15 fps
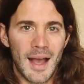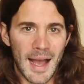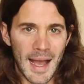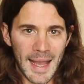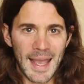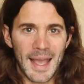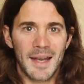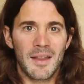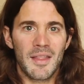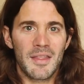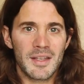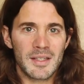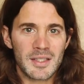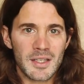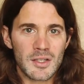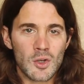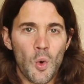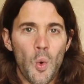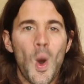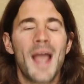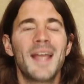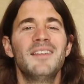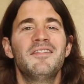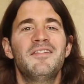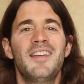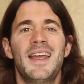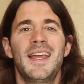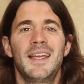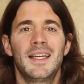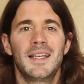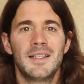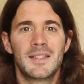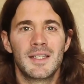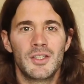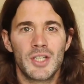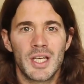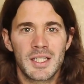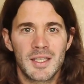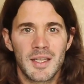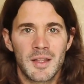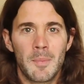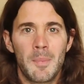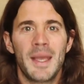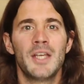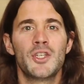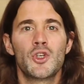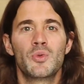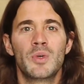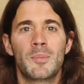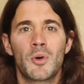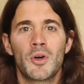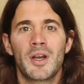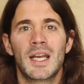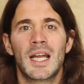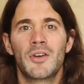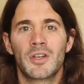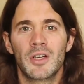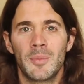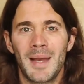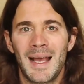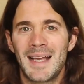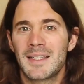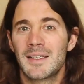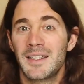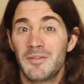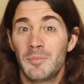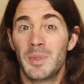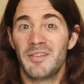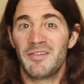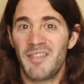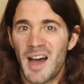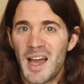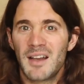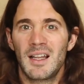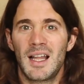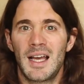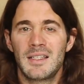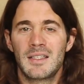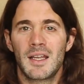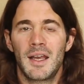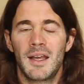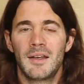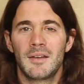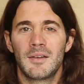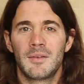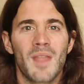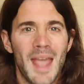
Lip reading: Again, this is quite vague and suggests that the patient-reported outcome hasn't even been finalized yet.